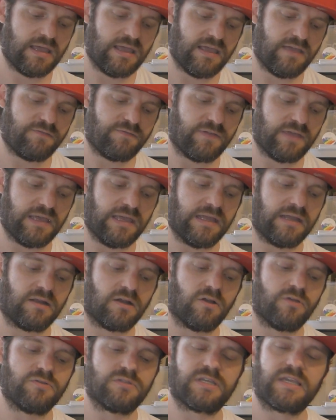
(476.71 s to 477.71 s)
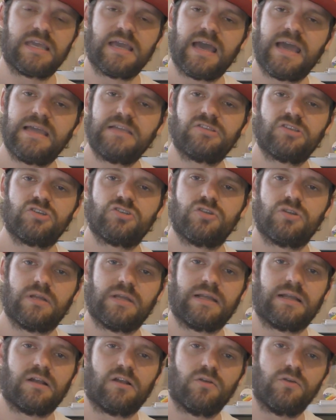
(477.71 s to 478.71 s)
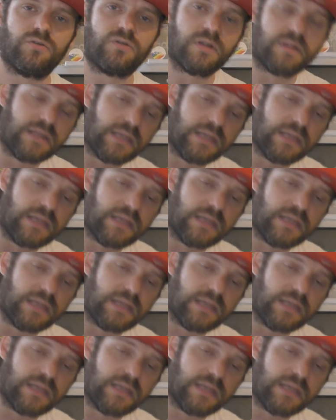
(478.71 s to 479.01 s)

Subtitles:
if it includes a case, should include